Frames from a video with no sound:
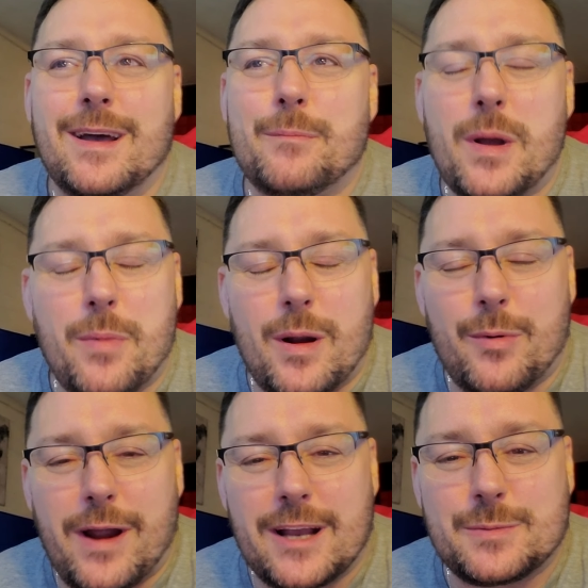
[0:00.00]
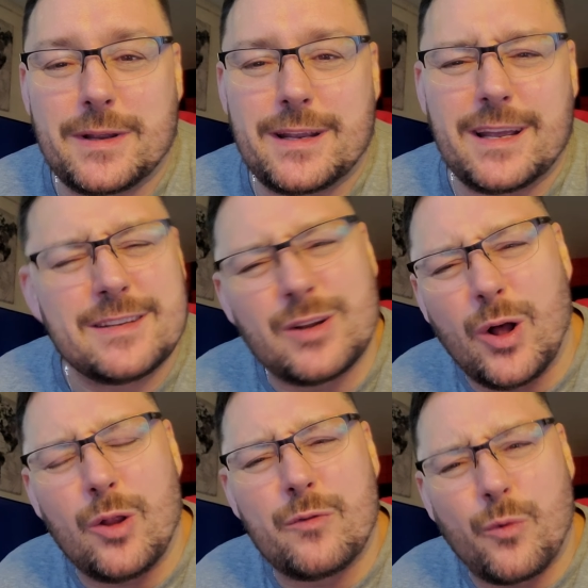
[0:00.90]
my barber asked me, Is it
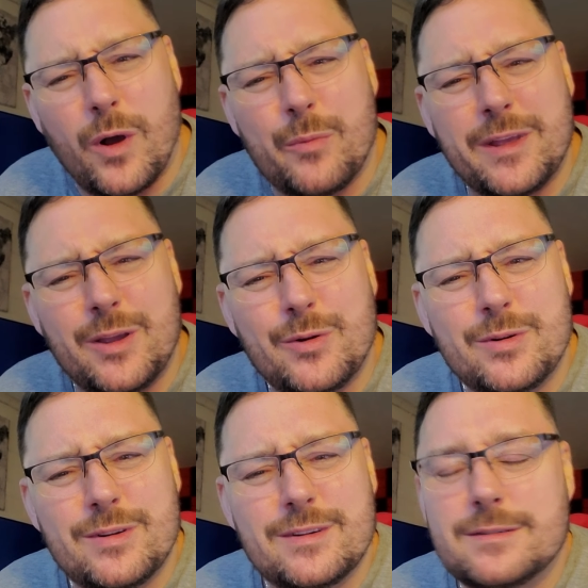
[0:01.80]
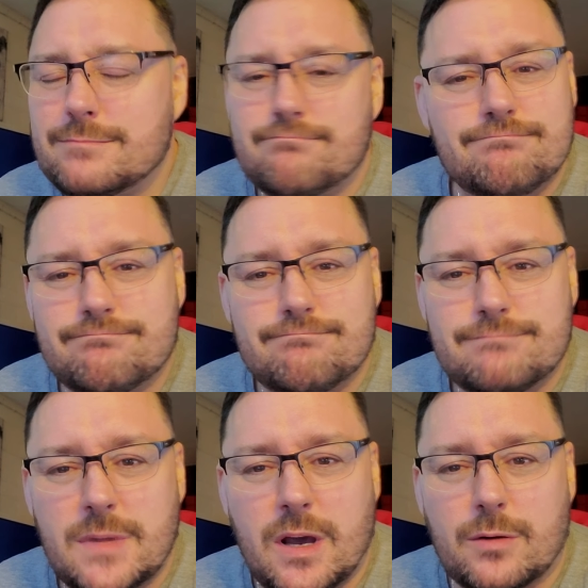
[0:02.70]
all overwhelming you?
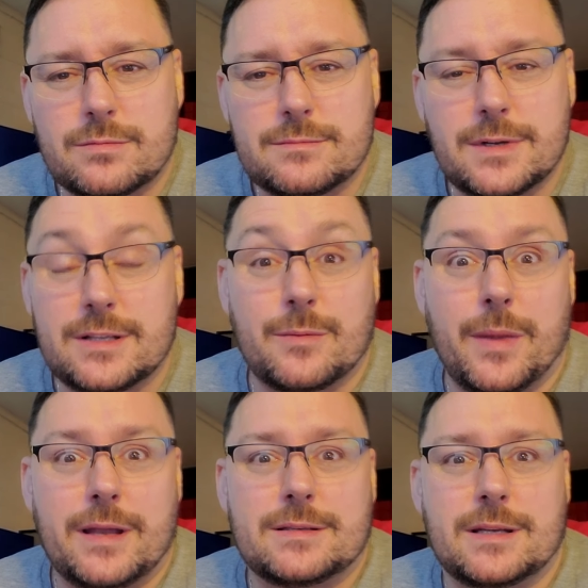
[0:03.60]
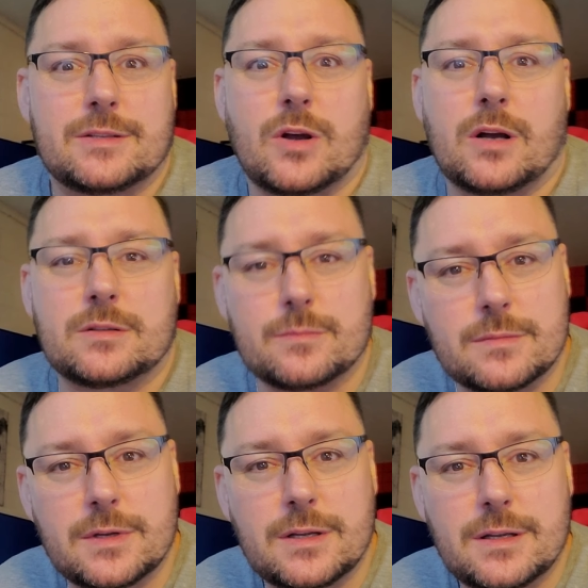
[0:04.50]
No, it's amazing. It's awesome.
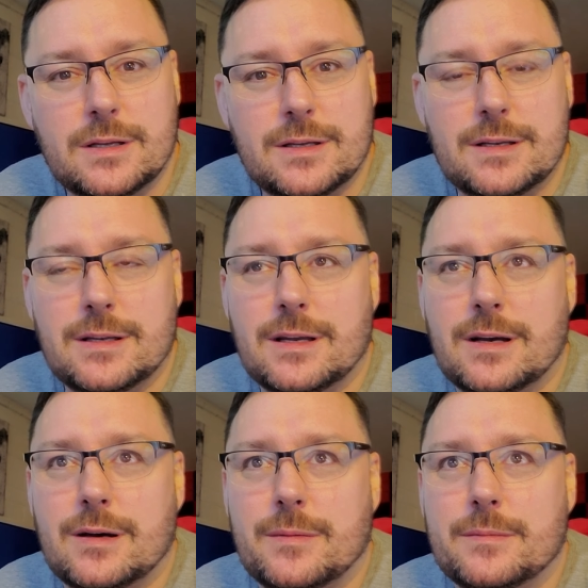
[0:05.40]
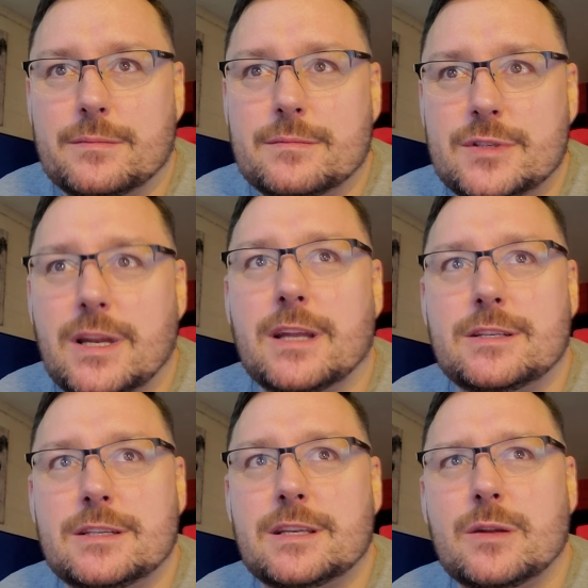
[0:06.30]
Um, she did.
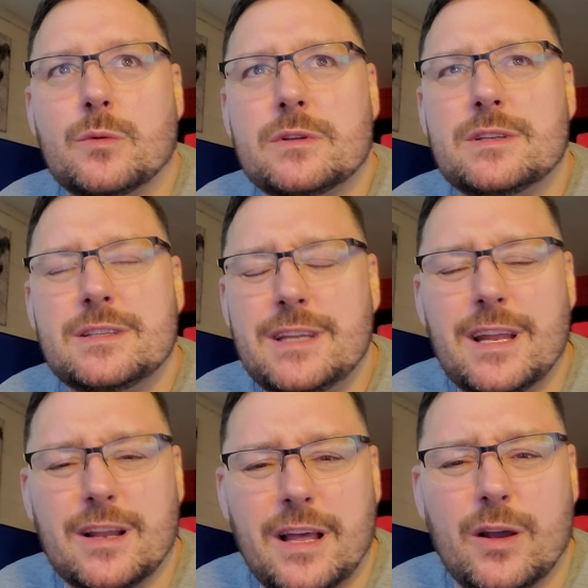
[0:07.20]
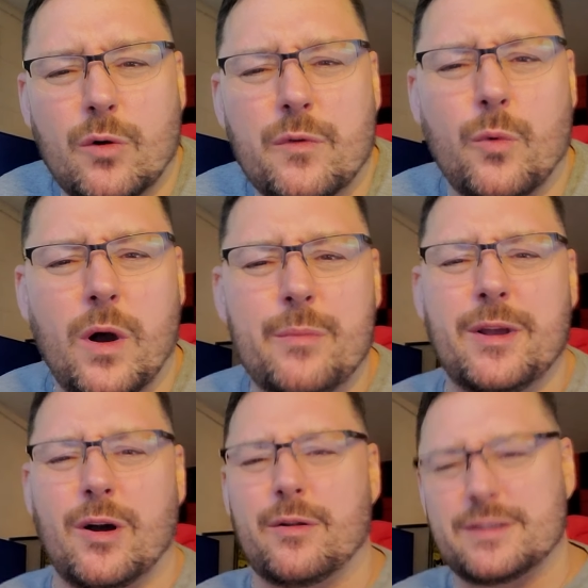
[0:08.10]
She said, Well, isn't that like overwhelming?
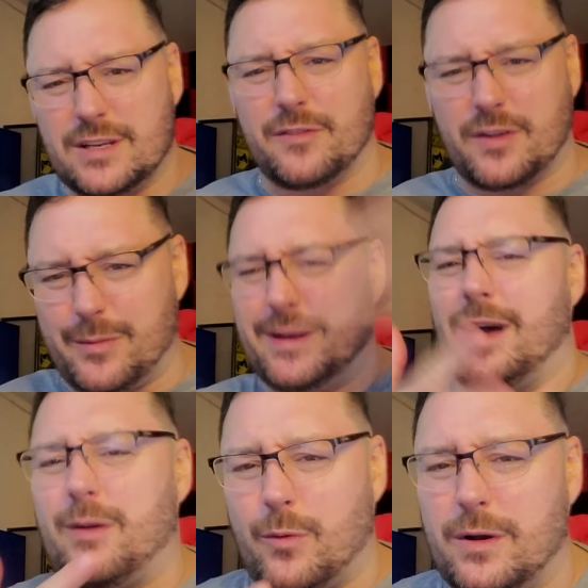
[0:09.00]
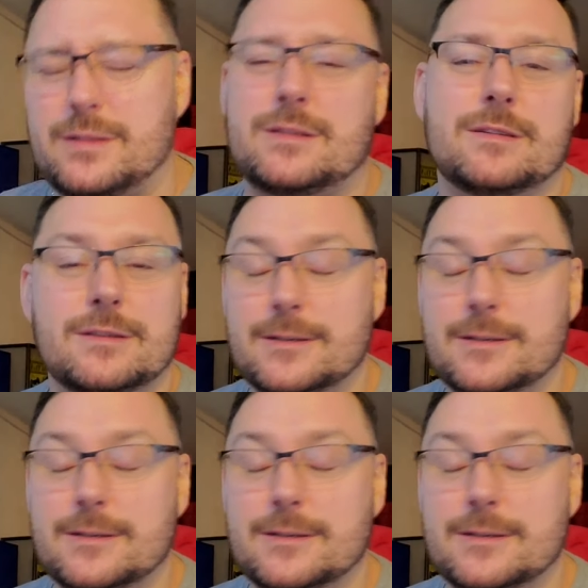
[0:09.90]
All the stuff coming down at once?